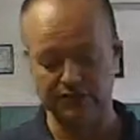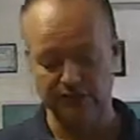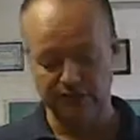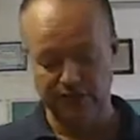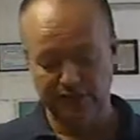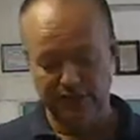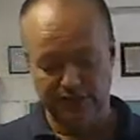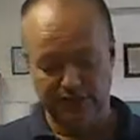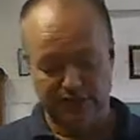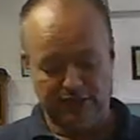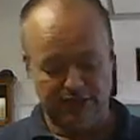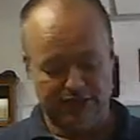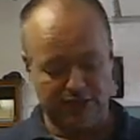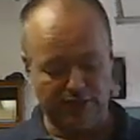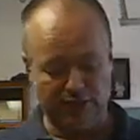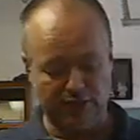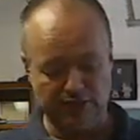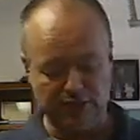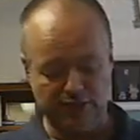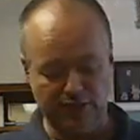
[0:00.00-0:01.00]
So anyway, just
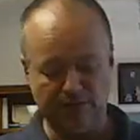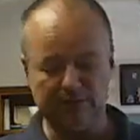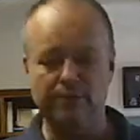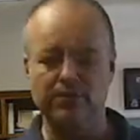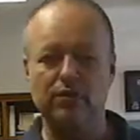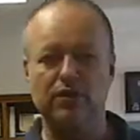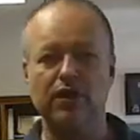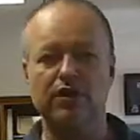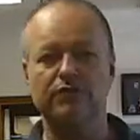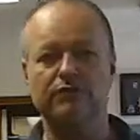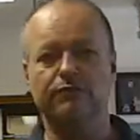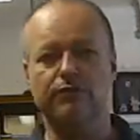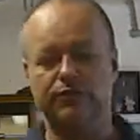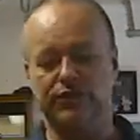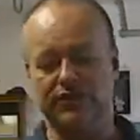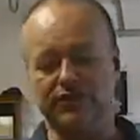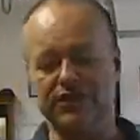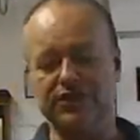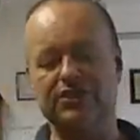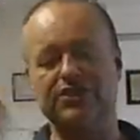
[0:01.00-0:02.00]
something to be aware of with the
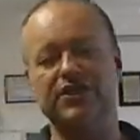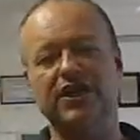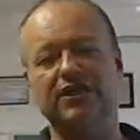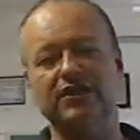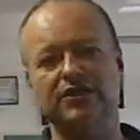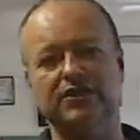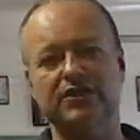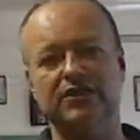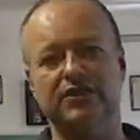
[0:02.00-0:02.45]
leash technique.